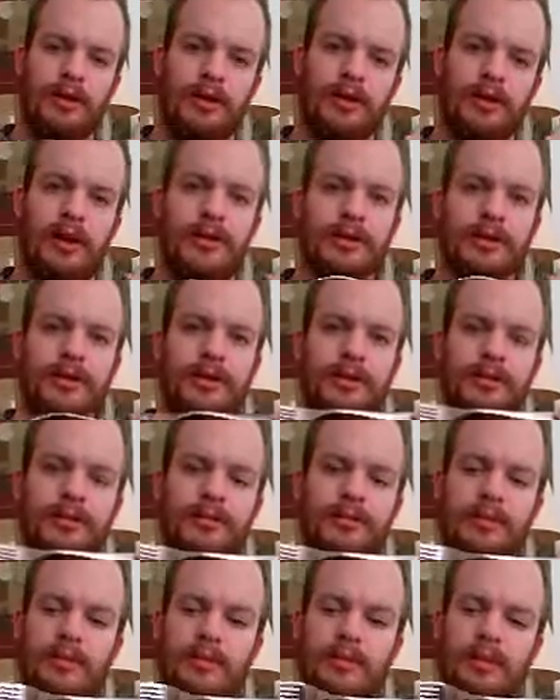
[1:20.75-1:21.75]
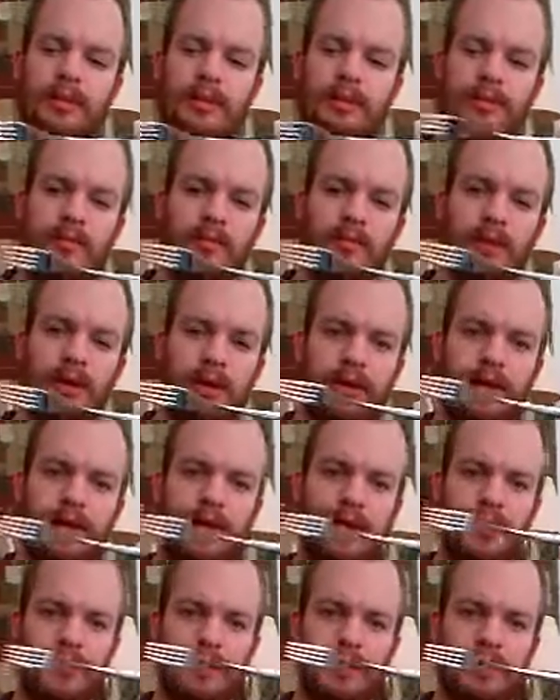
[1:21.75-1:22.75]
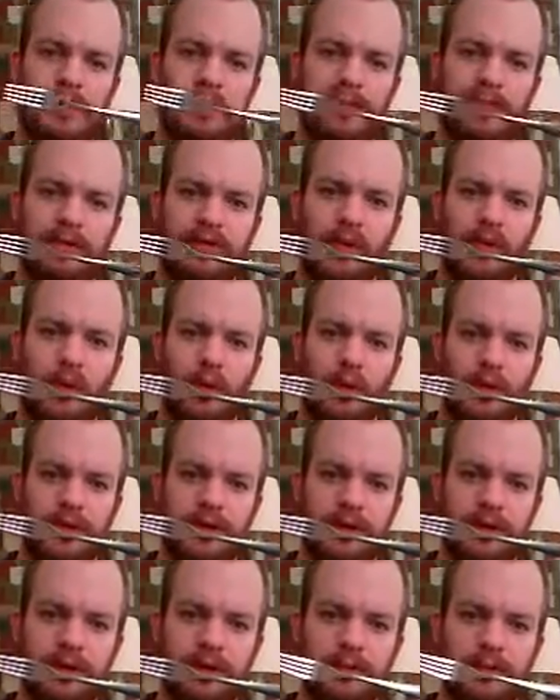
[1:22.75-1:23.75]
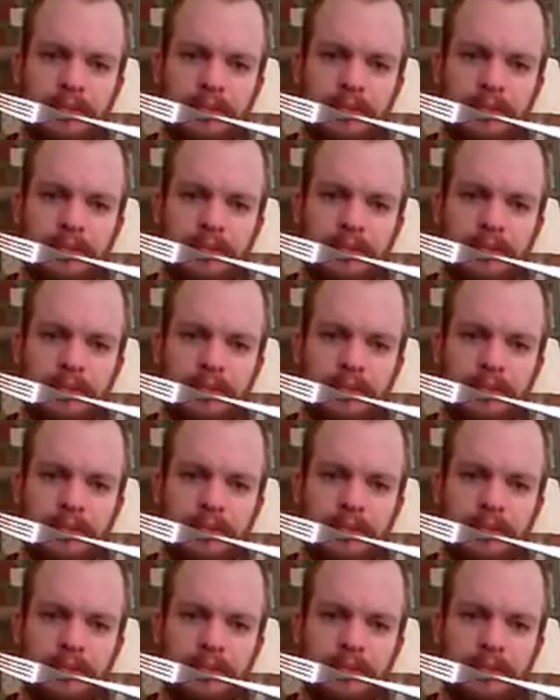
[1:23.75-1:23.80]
try this. Get a fork,